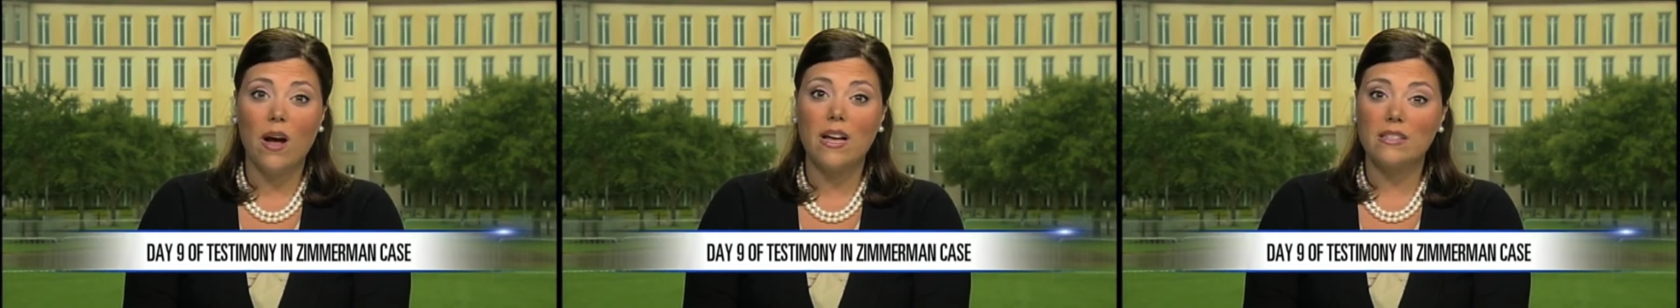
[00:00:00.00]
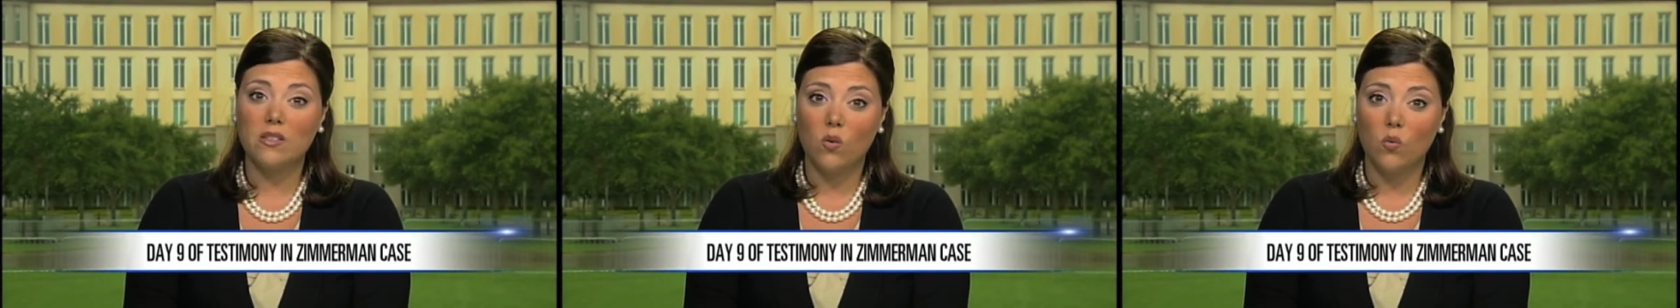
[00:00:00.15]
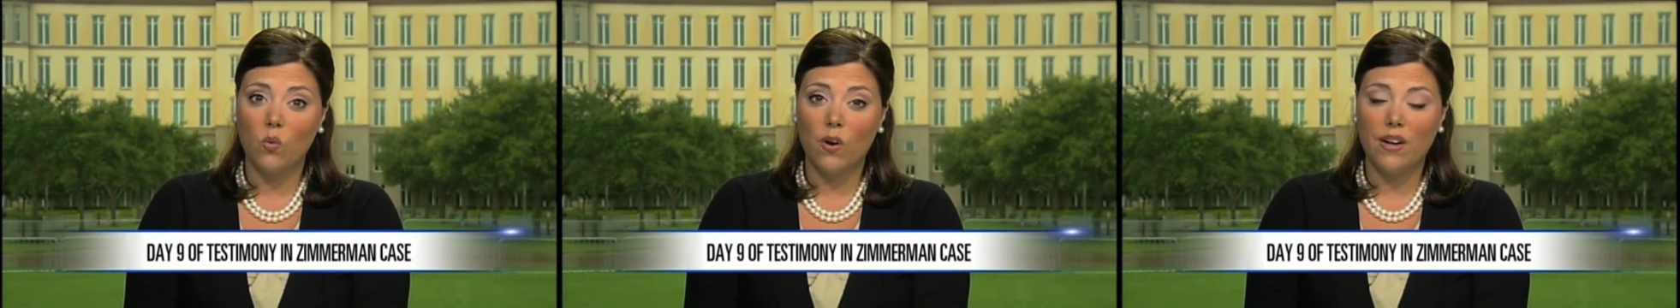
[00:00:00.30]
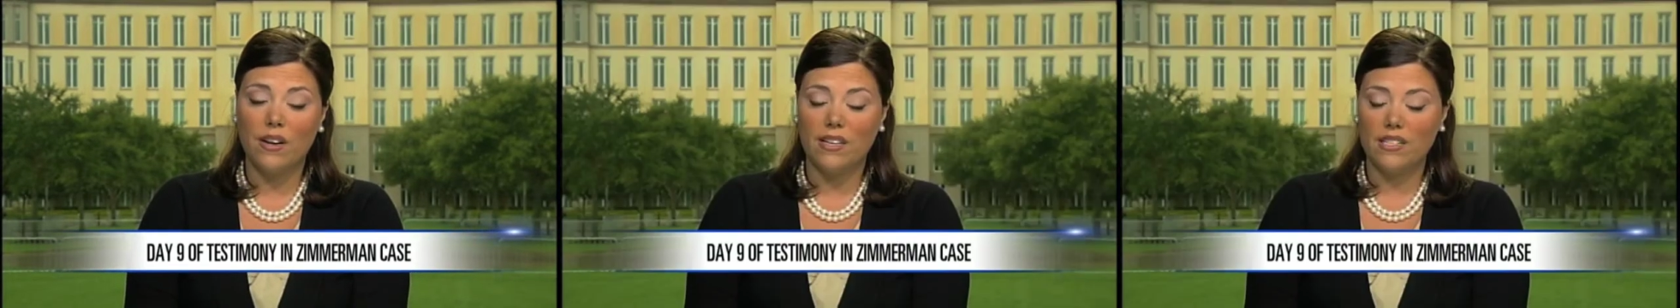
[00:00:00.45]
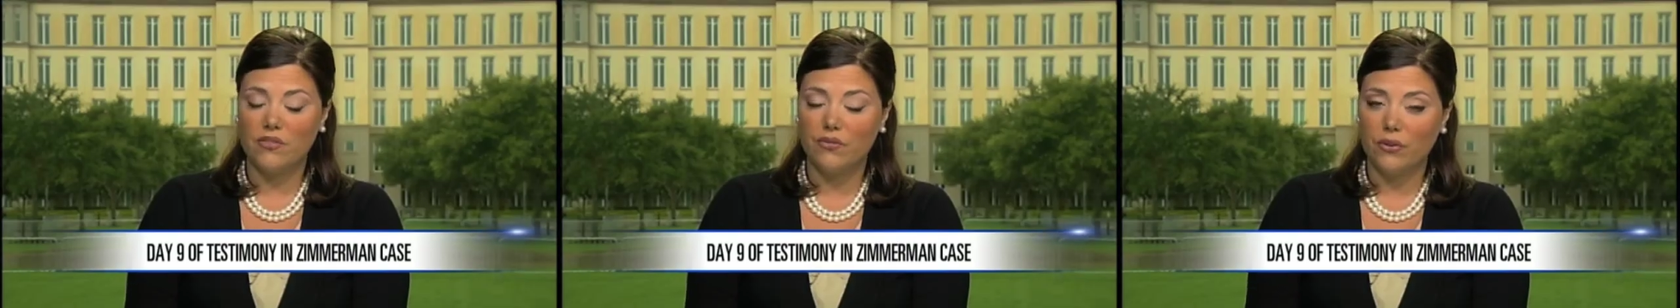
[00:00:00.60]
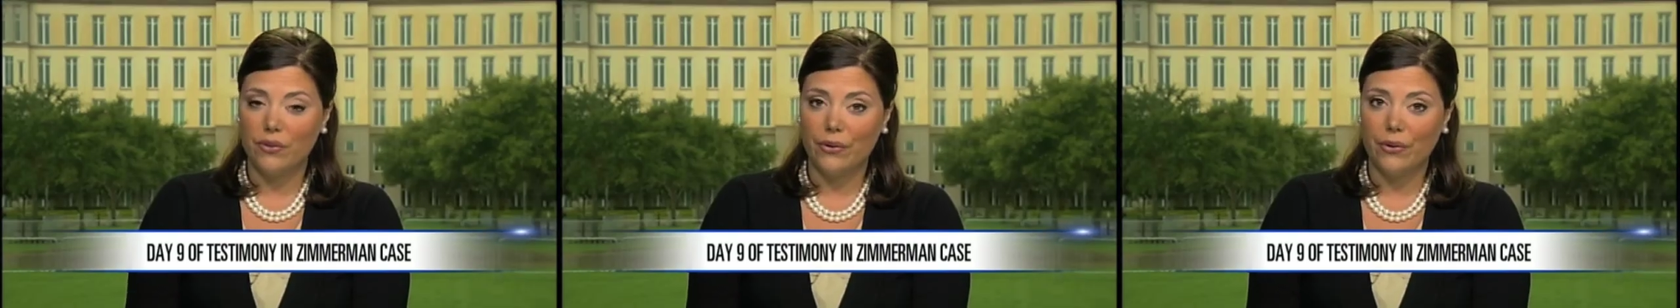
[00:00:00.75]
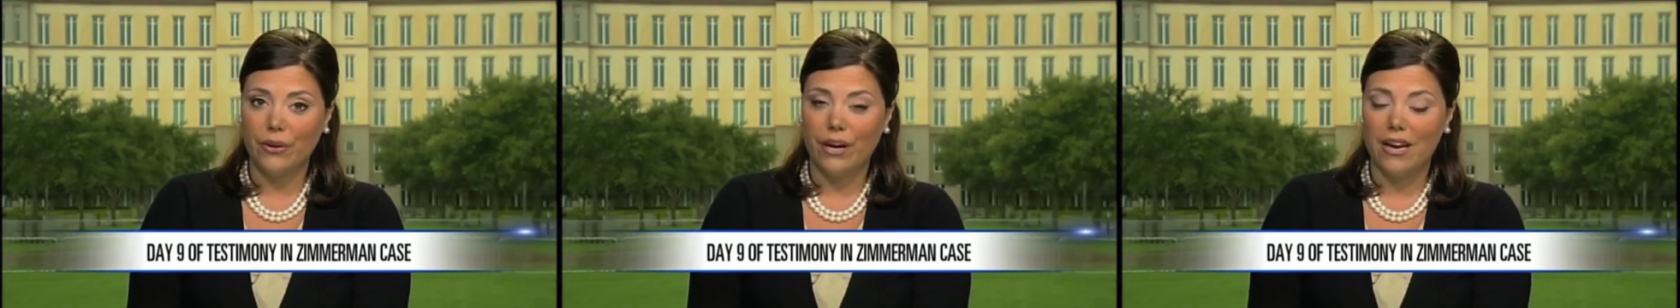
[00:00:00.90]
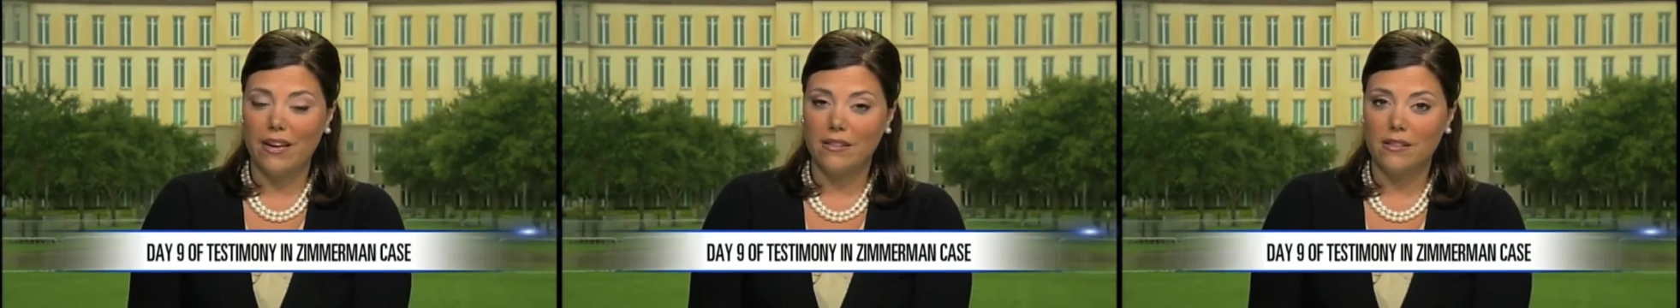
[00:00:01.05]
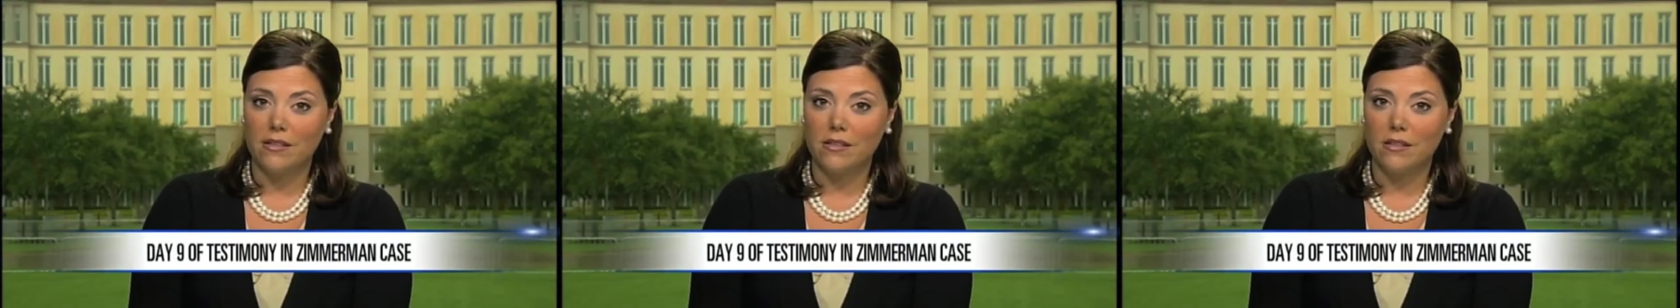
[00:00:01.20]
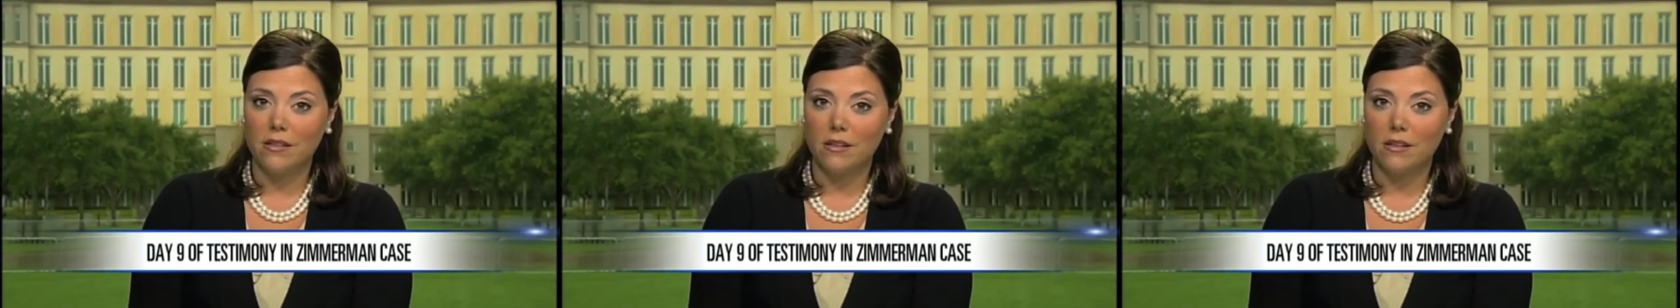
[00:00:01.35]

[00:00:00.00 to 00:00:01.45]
as a witness for their case.